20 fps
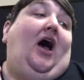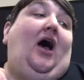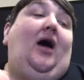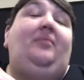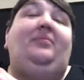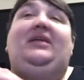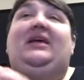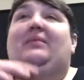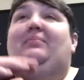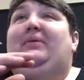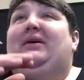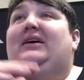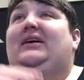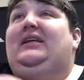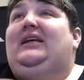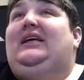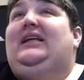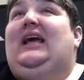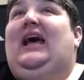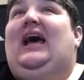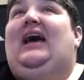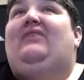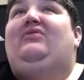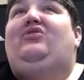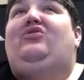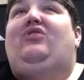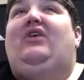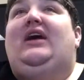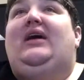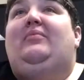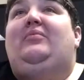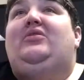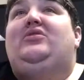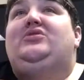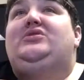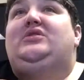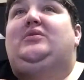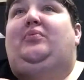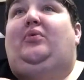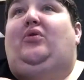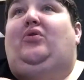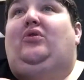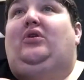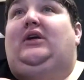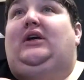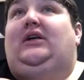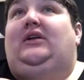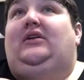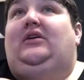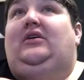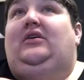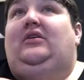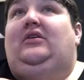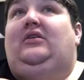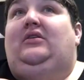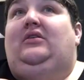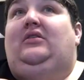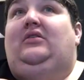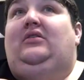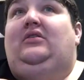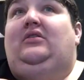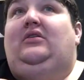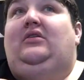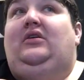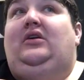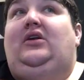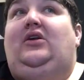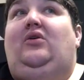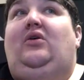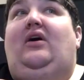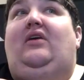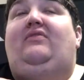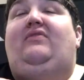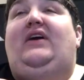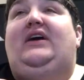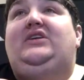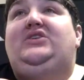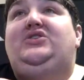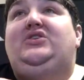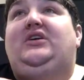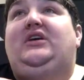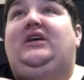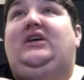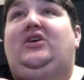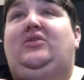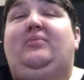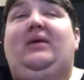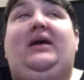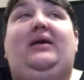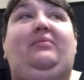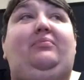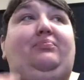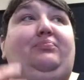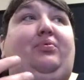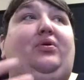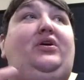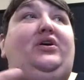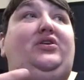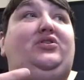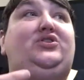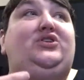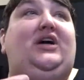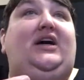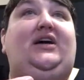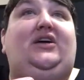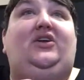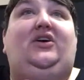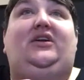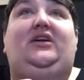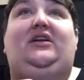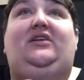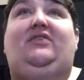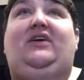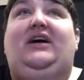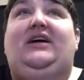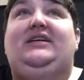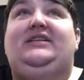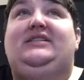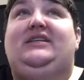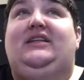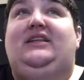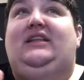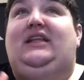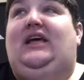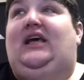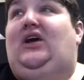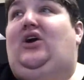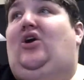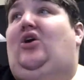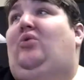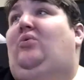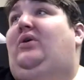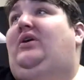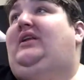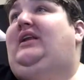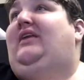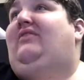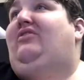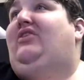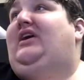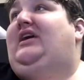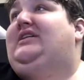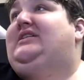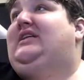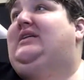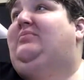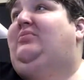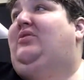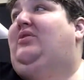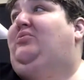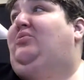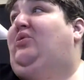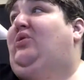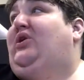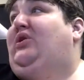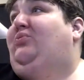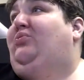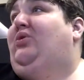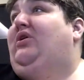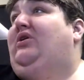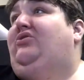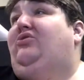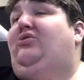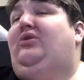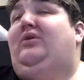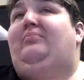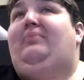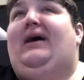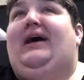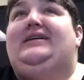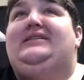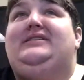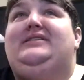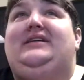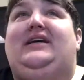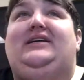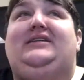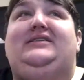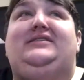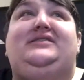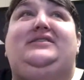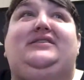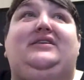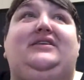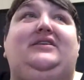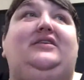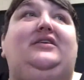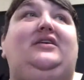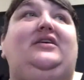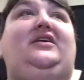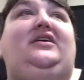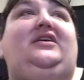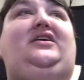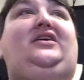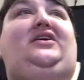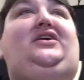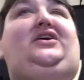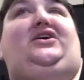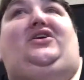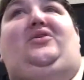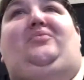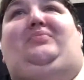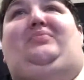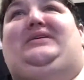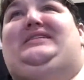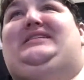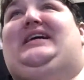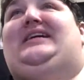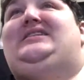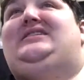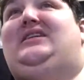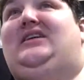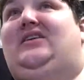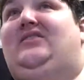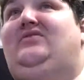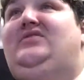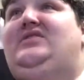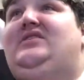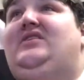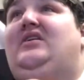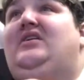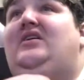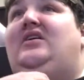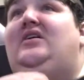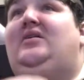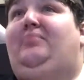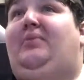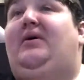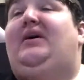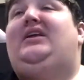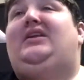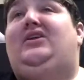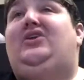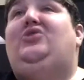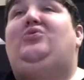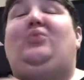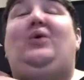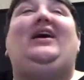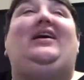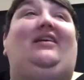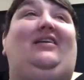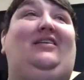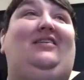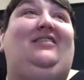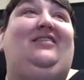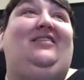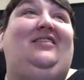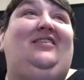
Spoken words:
The ability to have grammar supported. You know, eventually you may put your child on a device and think, oh, we'll never get to the point where we're doing past tense and, you know, possessives, but you will,